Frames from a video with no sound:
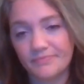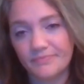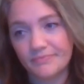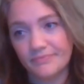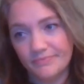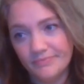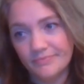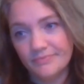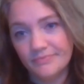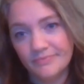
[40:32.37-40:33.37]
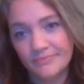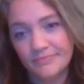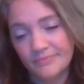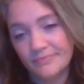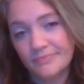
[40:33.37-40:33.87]

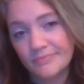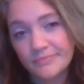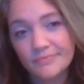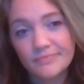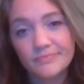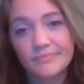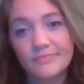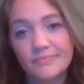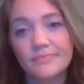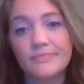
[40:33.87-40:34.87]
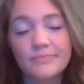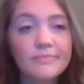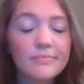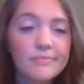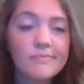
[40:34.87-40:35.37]

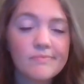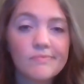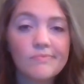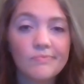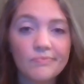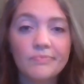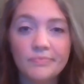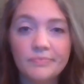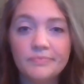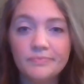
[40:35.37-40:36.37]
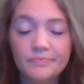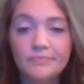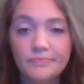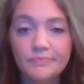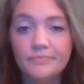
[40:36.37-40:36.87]

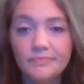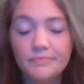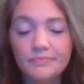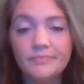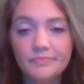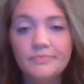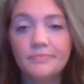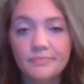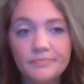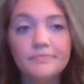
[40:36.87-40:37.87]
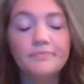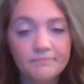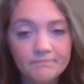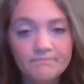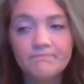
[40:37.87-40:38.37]

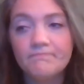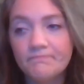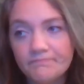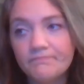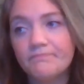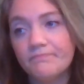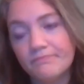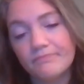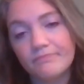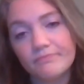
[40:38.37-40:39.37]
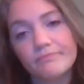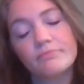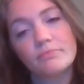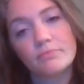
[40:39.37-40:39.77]
No words are spoken by the person on screen.